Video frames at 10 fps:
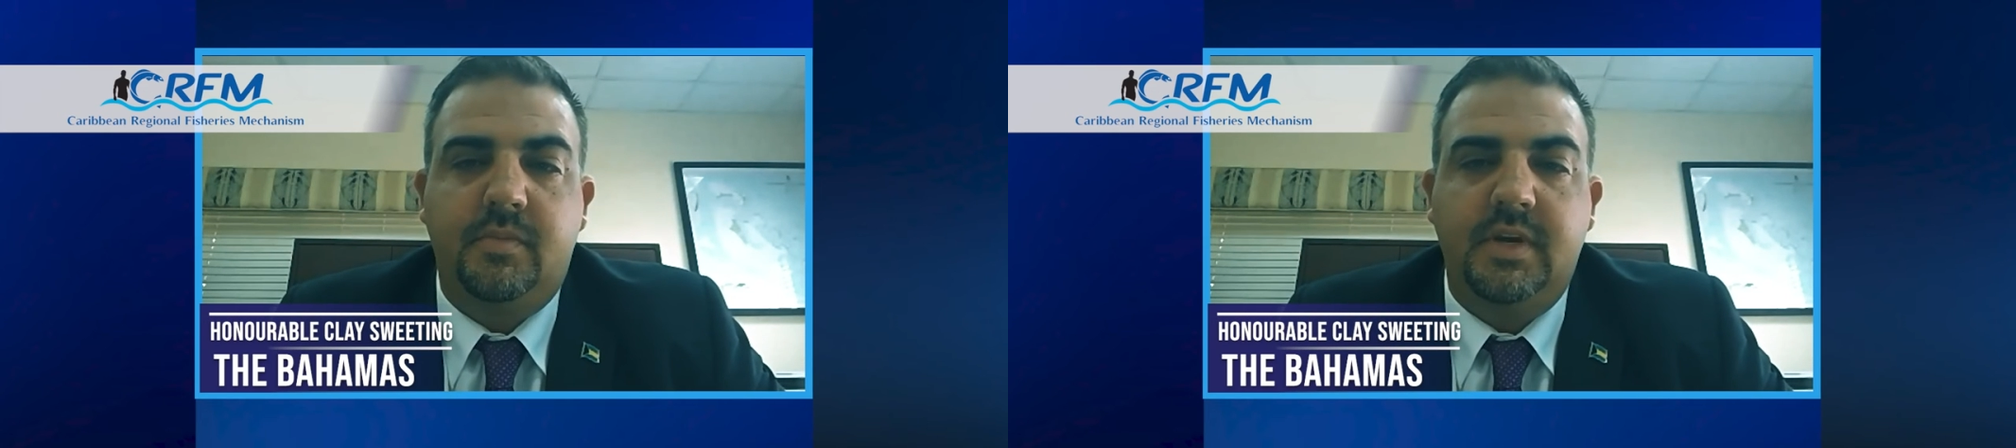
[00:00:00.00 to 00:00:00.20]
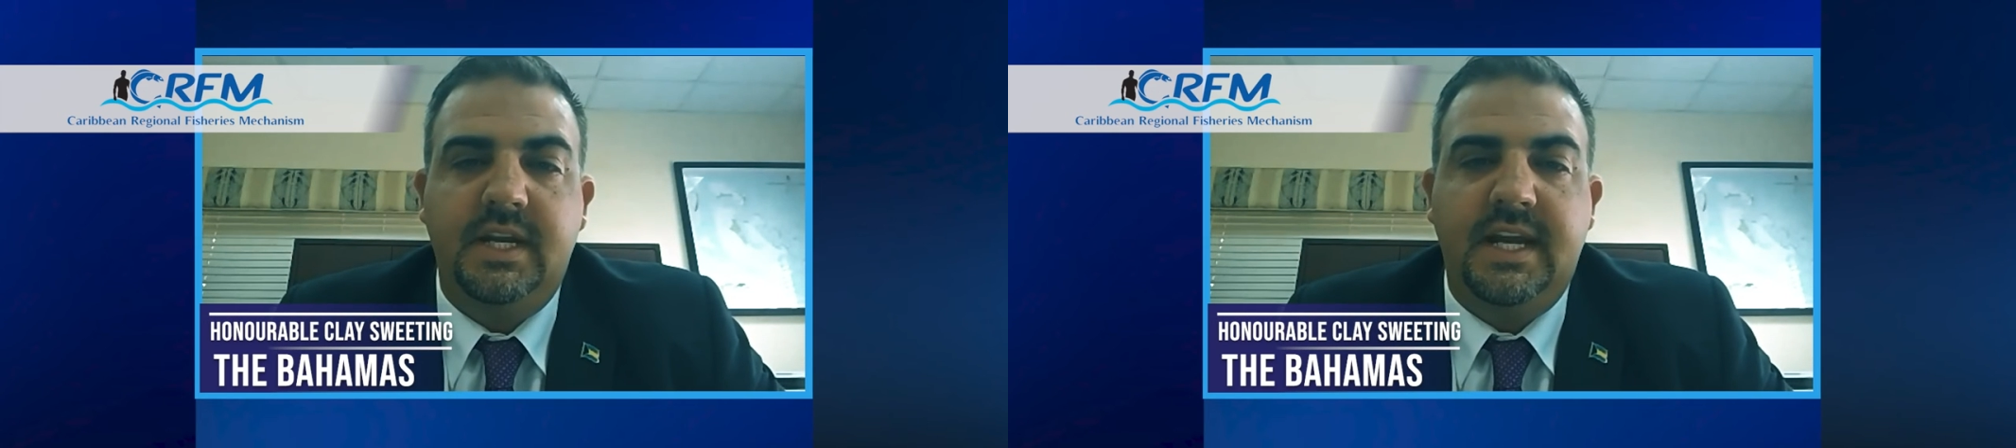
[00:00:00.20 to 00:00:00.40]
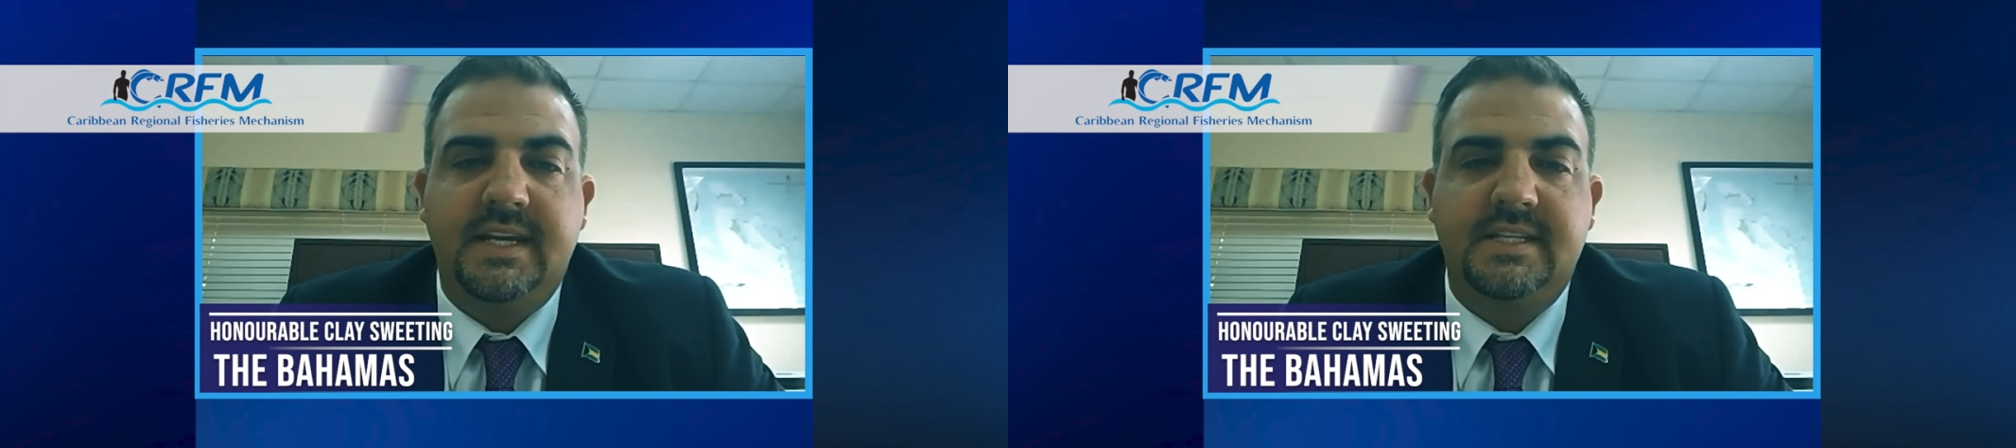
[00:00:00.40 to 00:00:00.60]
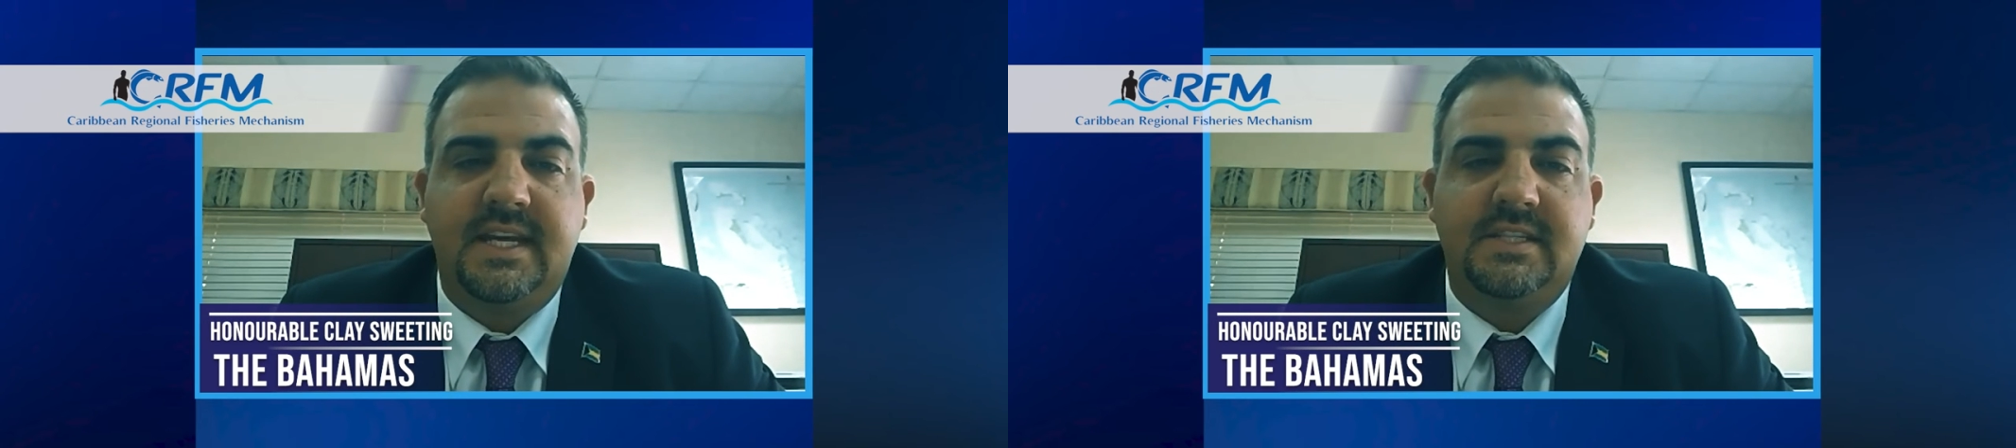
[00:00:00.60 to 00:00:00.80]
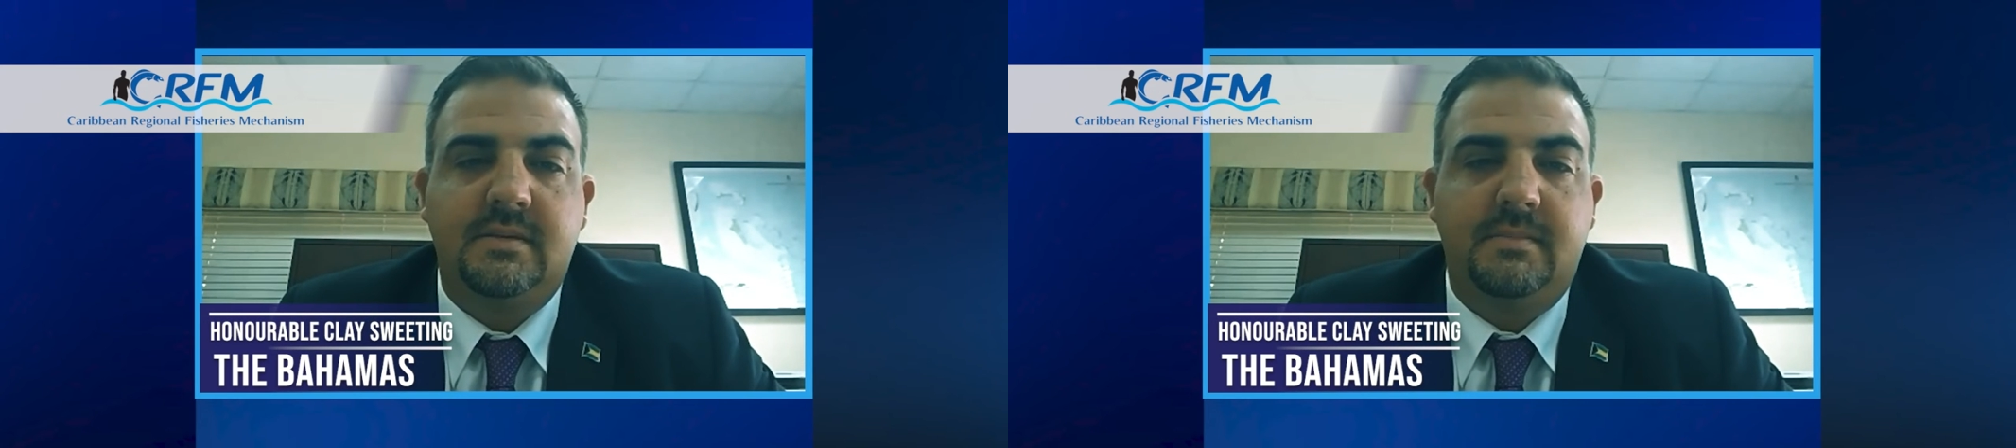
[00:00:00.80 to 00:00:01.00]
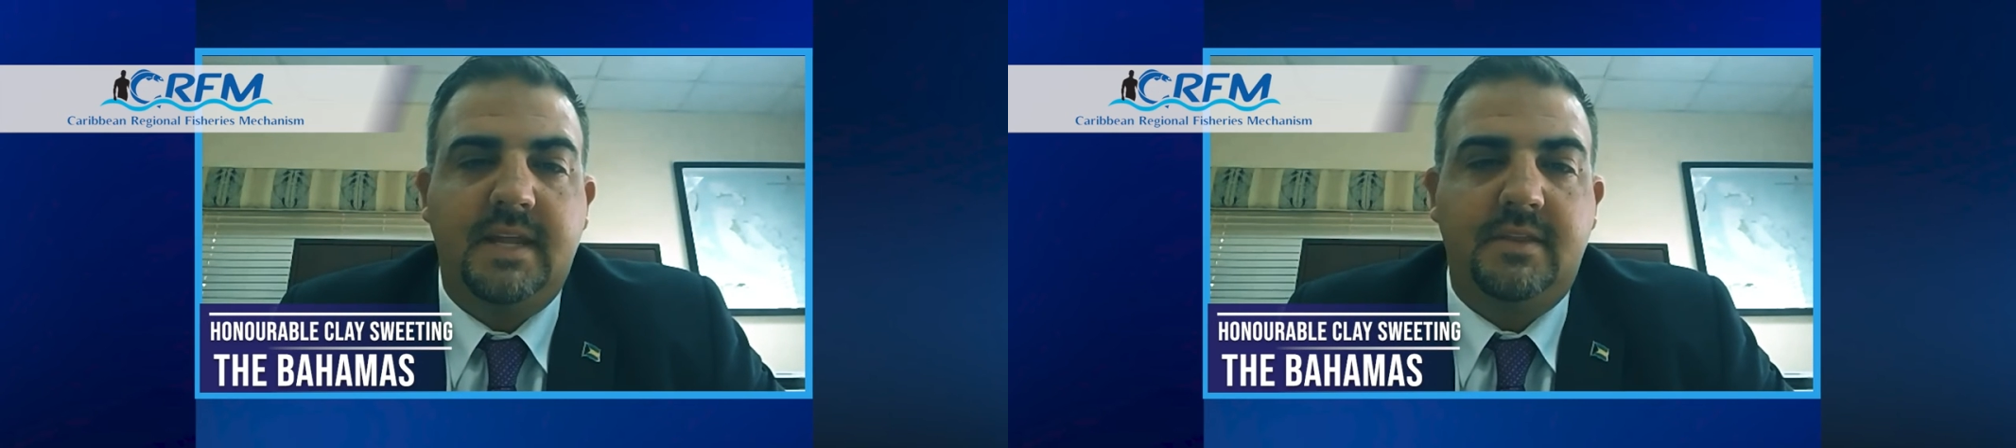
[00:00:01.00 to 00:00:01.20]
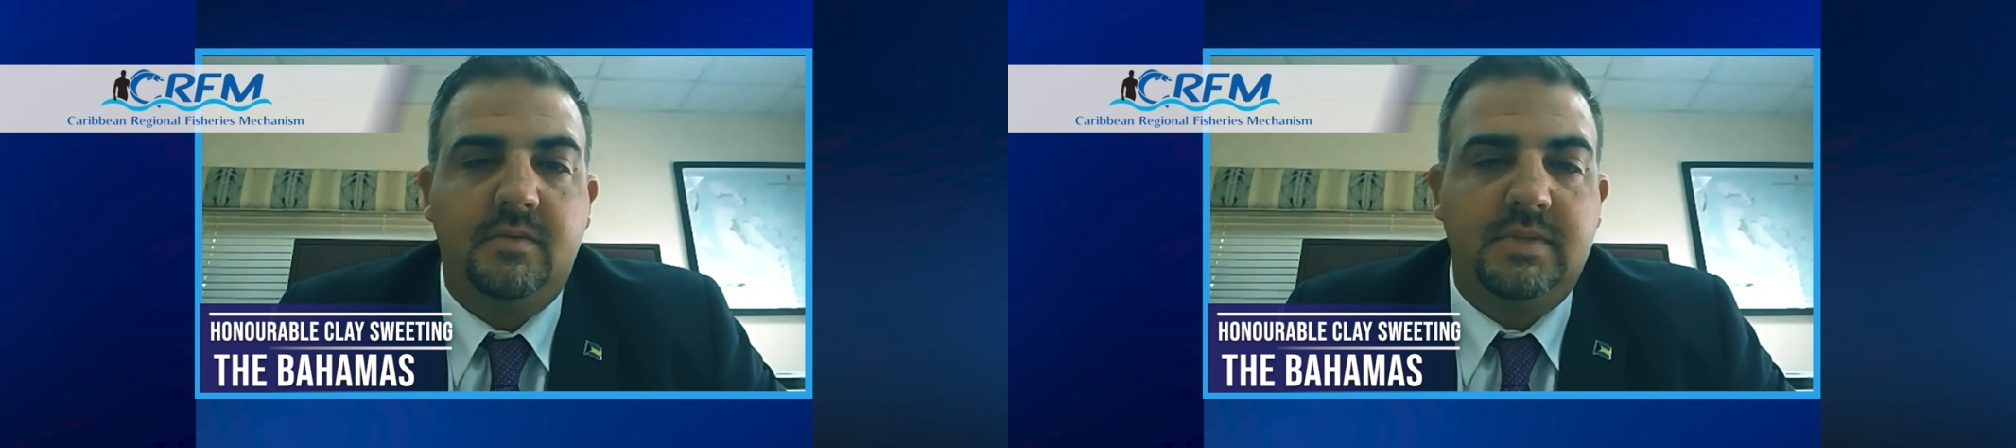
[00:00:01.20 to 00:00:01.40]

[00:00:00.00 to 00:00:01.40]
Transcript: marine access to Matthew